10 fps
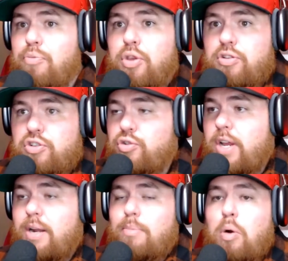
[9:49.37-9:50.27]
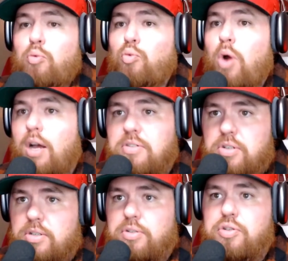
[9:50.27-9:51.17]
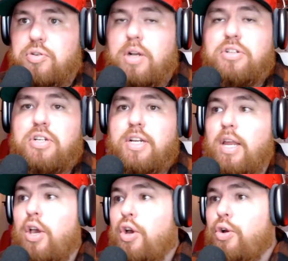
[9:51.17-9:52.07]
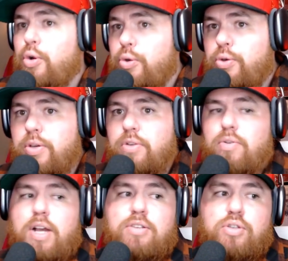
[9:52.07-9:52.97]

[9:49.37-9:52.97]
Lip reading: the straight up roster construction and who you can rest,